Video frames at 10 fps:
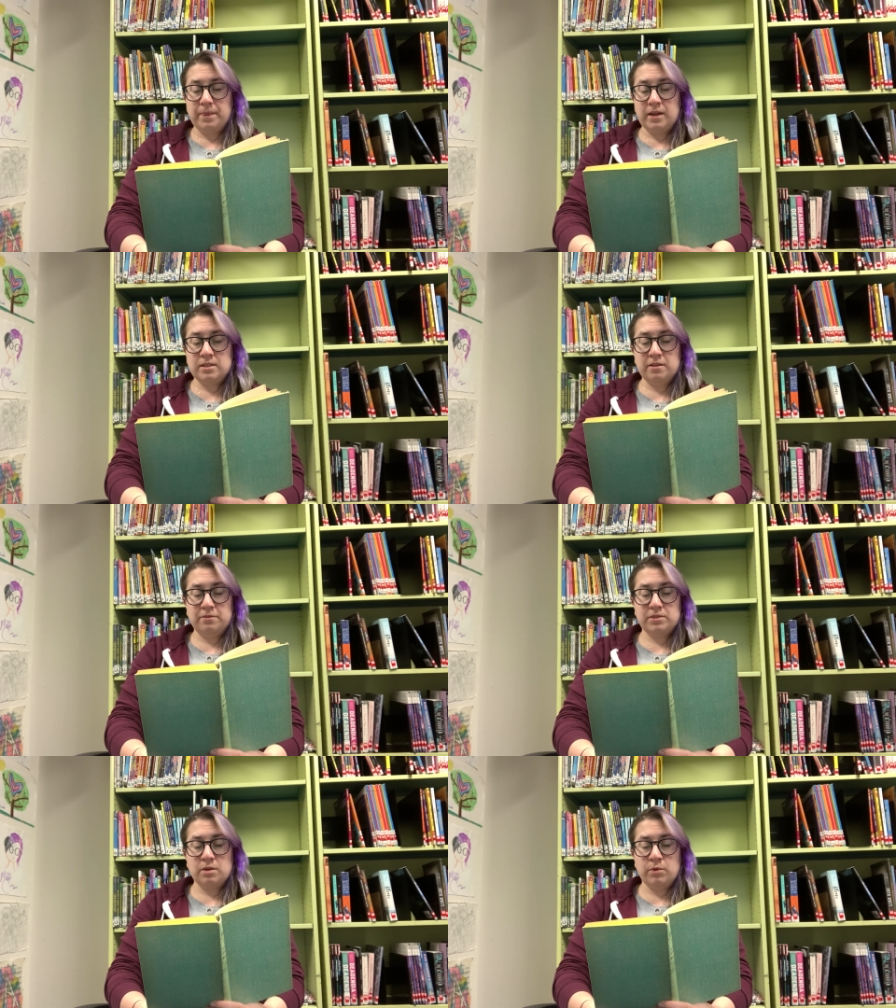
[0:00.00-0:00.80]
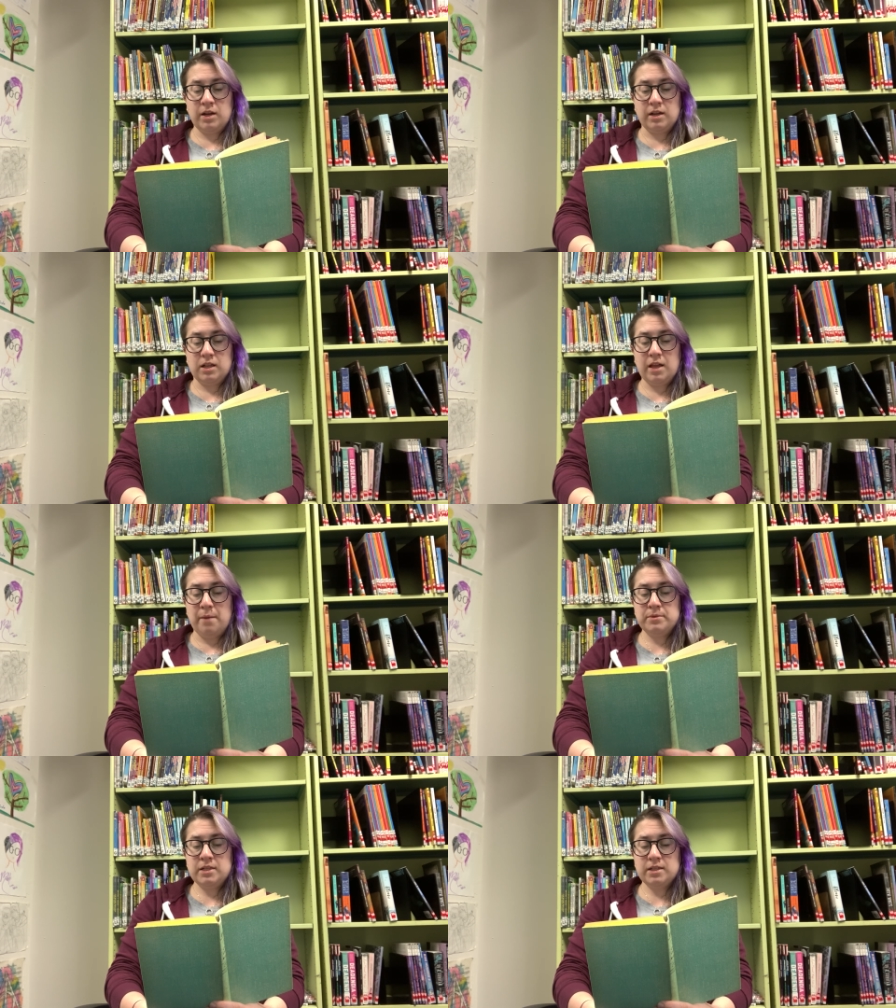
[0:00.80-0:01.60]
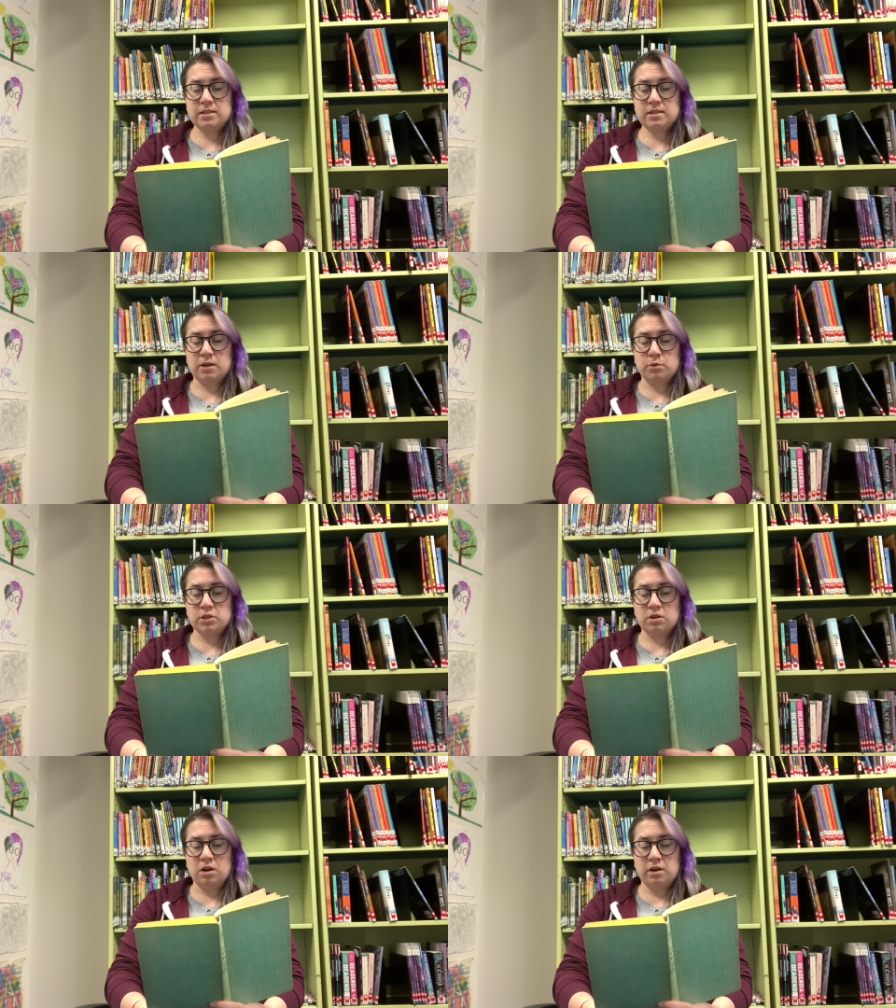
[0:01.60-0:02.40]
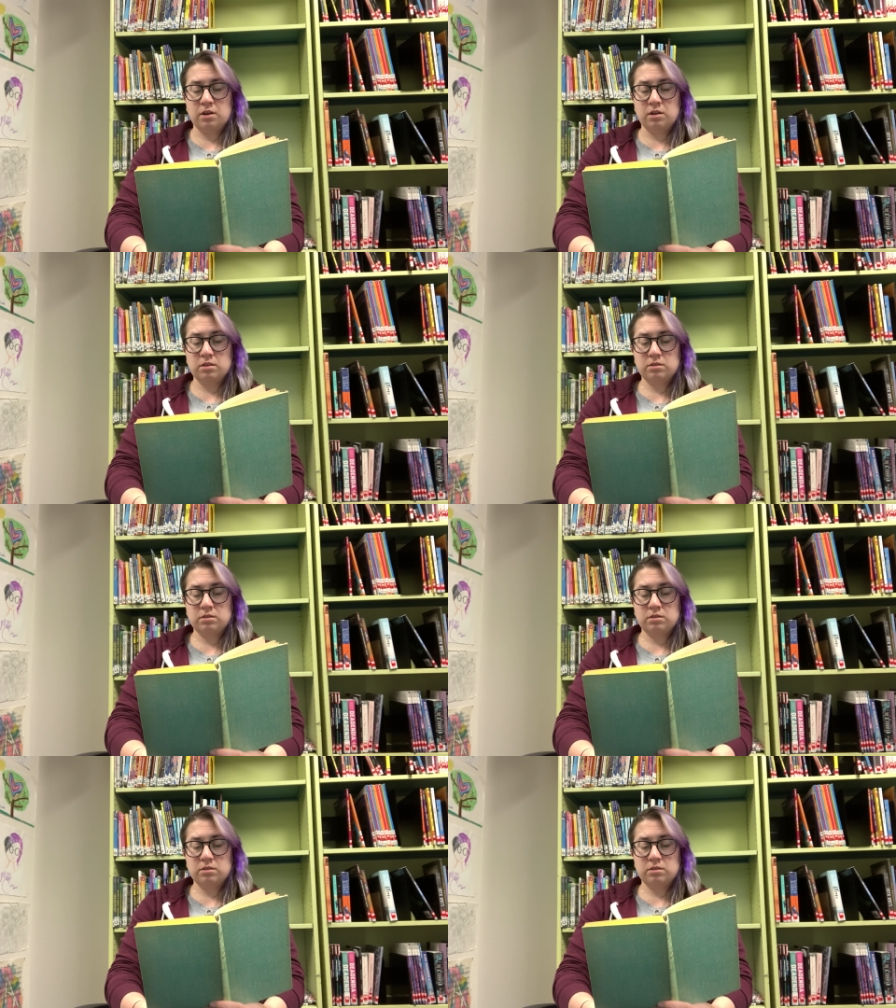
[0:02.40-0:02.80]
as if someone had clapped an extinguisher on her.